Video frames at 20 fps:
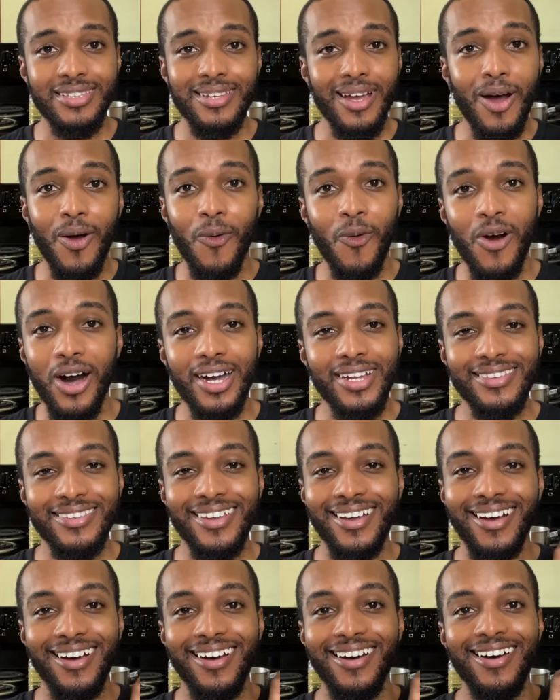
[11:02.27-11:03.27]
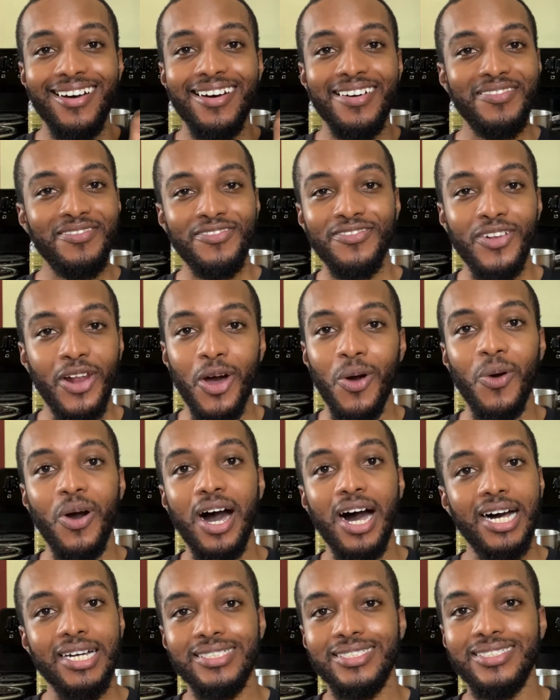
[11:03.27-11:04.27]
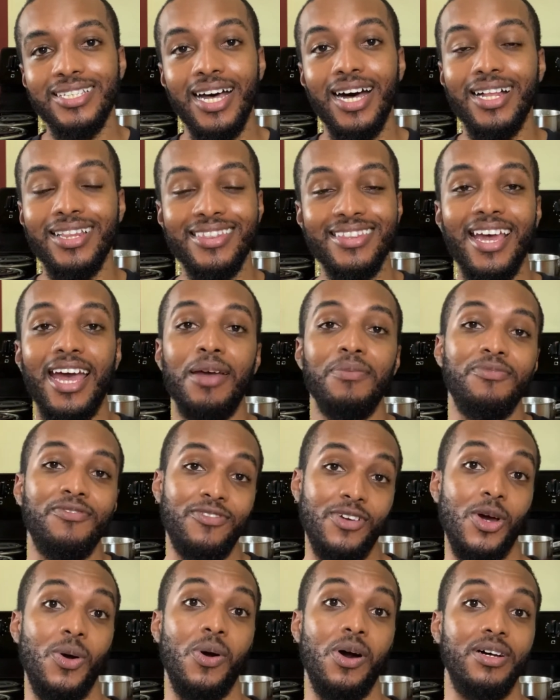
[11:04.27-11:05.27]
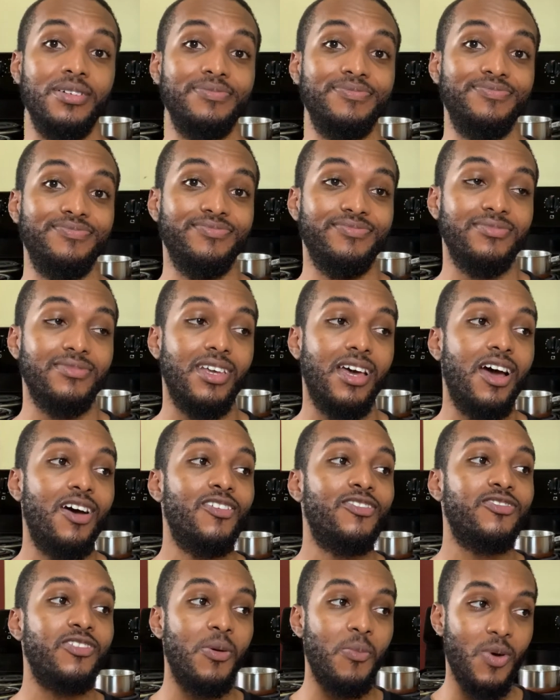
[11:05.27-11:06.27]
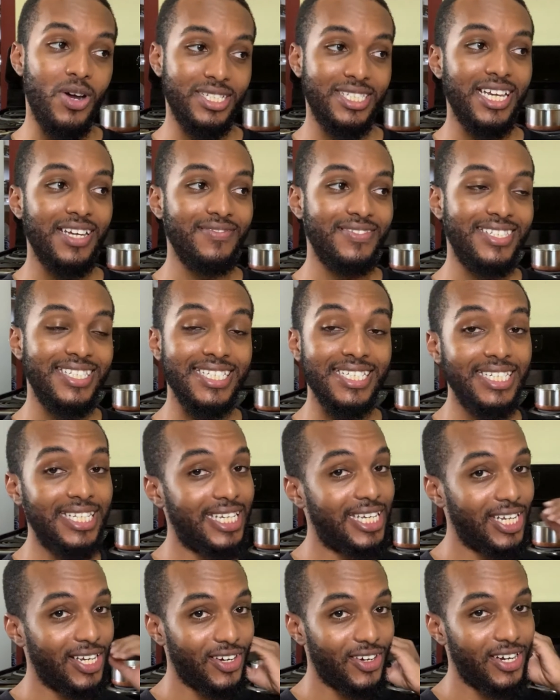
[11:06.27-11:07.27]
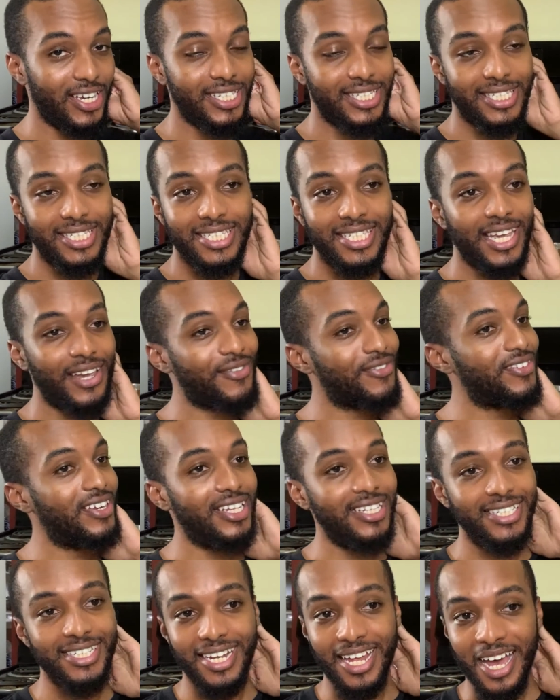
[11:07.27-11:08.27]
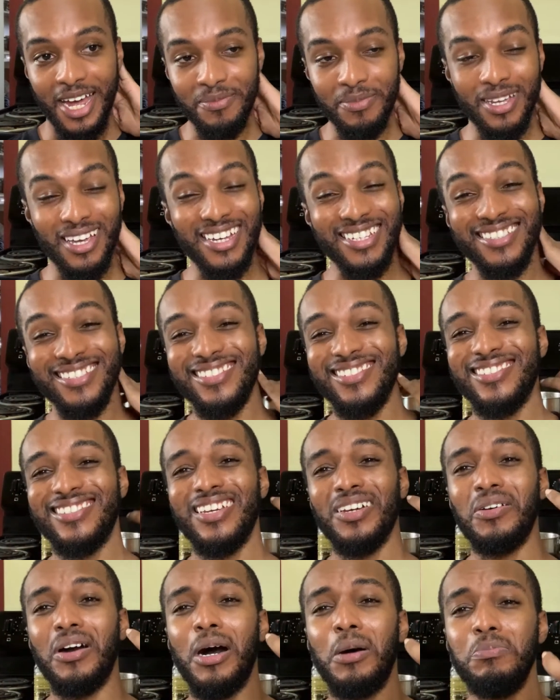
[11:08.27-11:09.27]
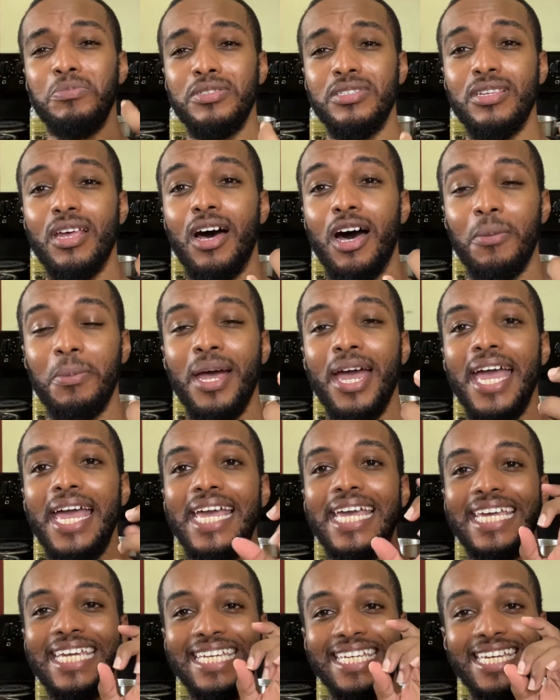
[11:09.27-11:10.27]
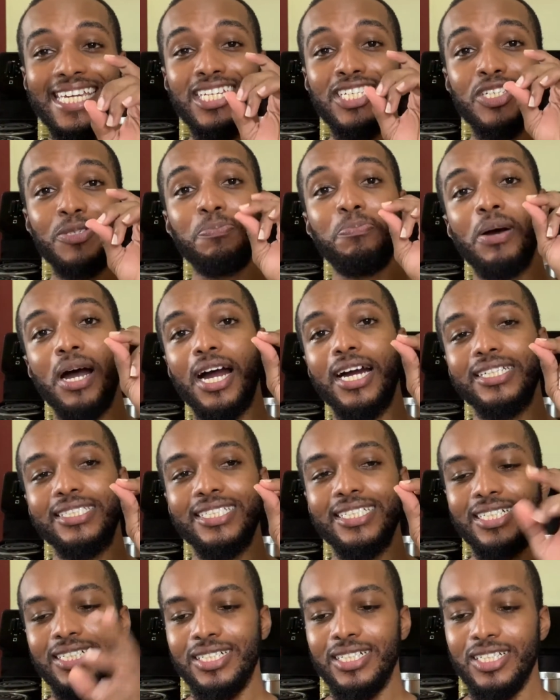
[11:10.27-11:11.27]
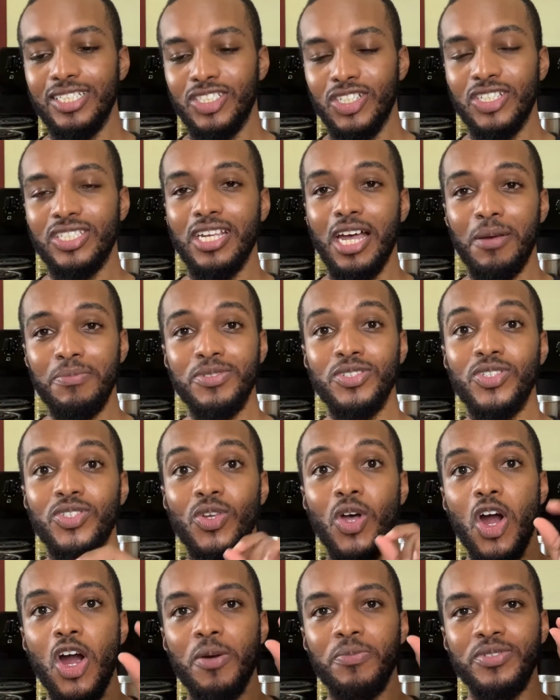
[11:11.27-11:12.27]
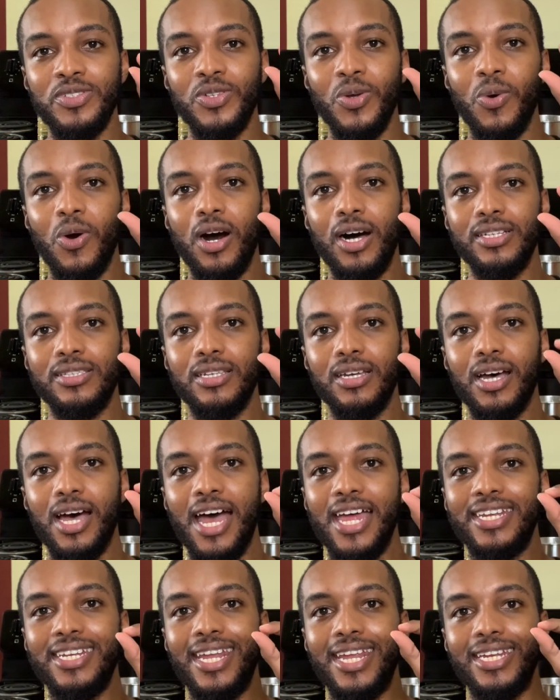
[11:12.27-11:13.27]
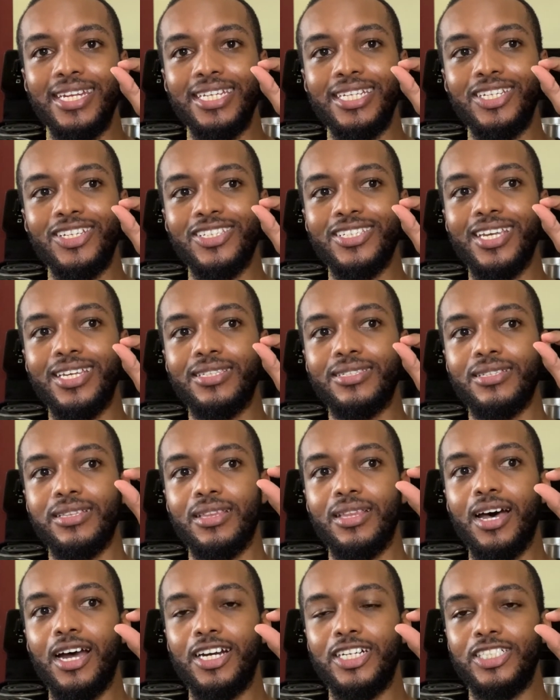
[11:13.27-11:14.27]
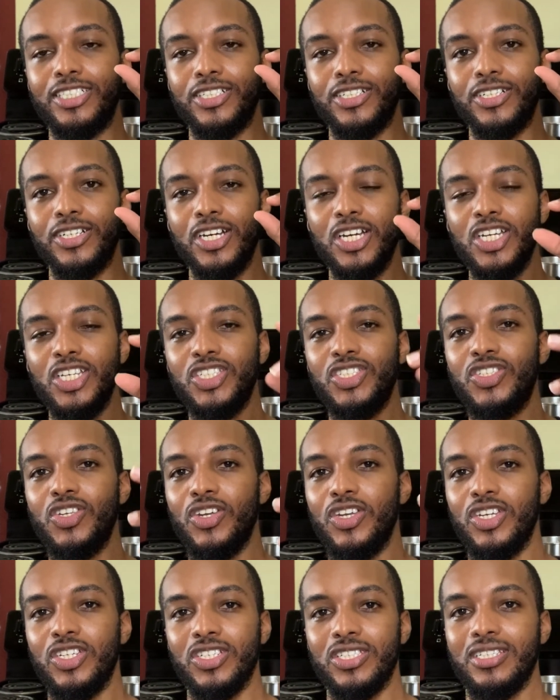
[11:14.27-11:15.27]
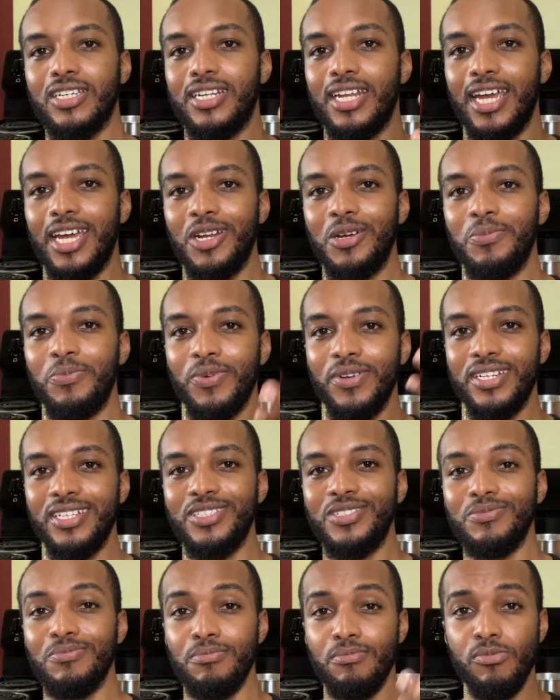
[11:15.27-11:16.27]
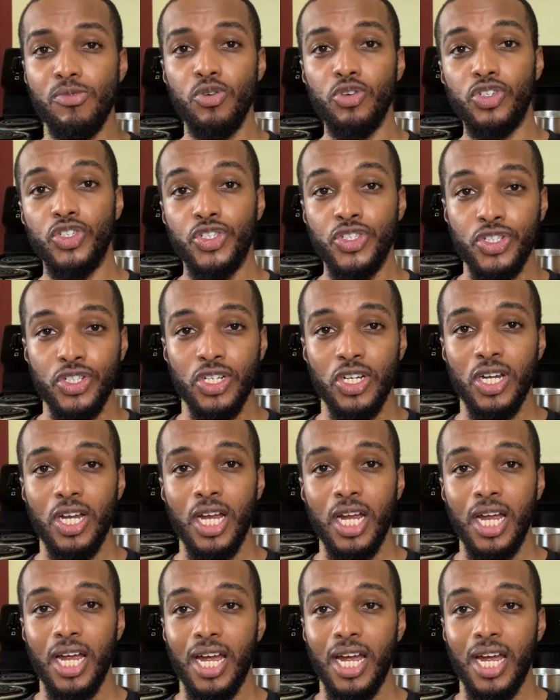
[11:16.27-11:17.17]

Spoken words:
a water, flour, and salt type flour. From what I've seen here, it's definitely not, because it's just like going to absorb. Each particle just absorbs the water and then just gets larger. So you're just gonna end up with this mush